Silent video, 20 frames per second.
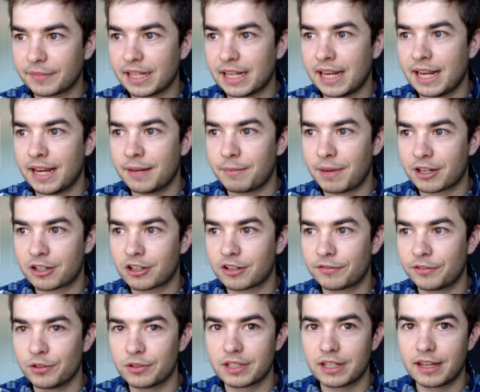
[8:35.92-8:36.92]
and my
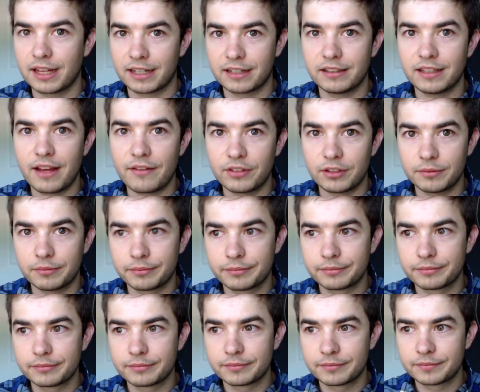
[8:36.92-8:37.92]
curfew's at like 11.
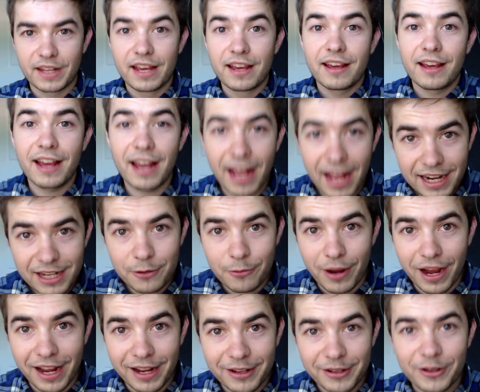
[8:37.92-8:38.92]

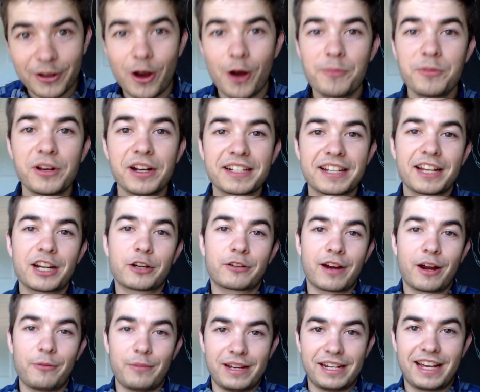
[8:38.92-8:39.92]
Anyway, hope you guys had a
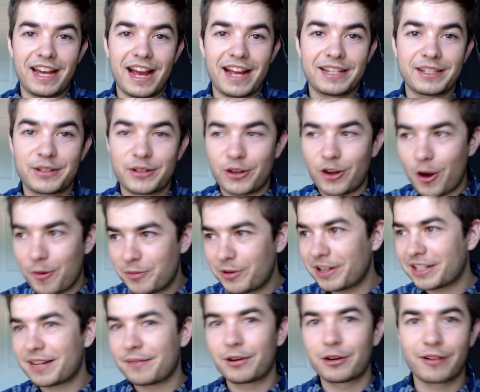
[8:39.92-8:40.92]
great weekend. Hope you
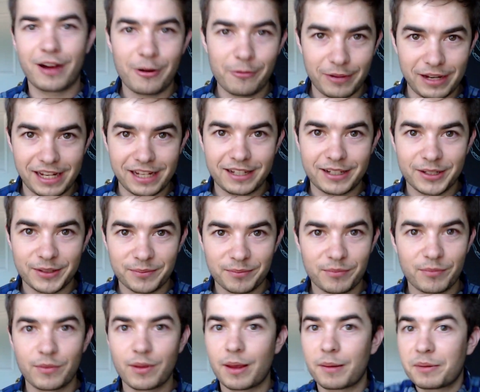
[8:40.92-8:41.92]
guys have a great week.
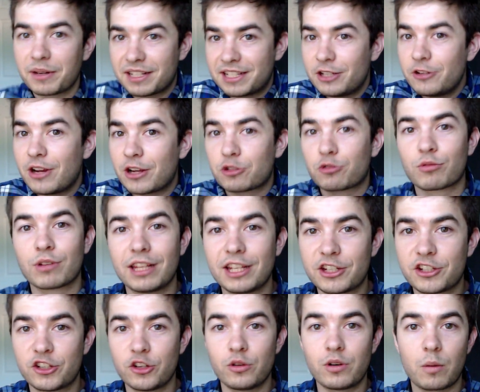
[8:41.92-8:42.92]
I'm going to see you guys really
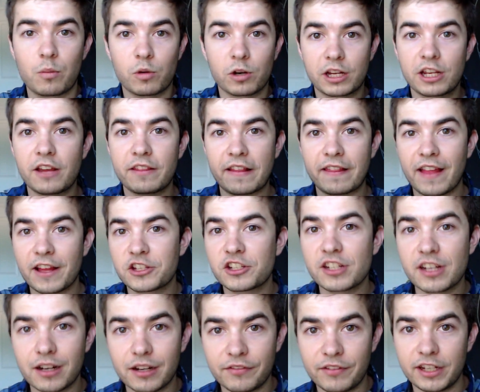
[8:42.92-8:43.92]
soon. I'm working on a
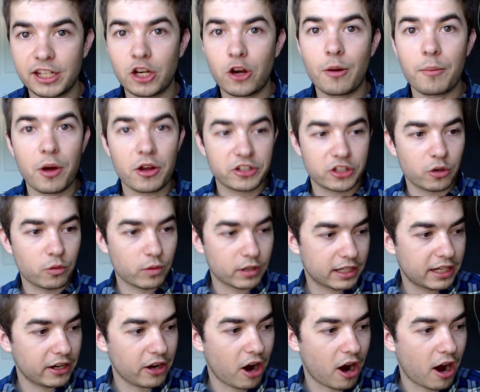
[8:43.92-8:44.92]
legendary video. I'm also
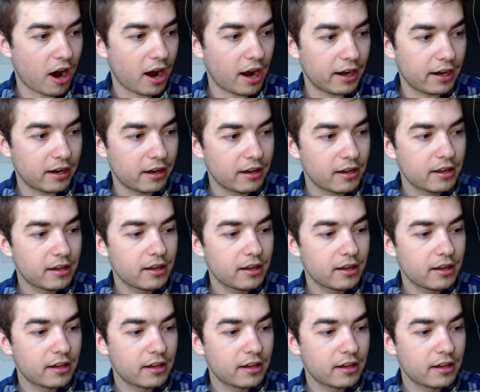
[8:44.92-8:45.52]
working on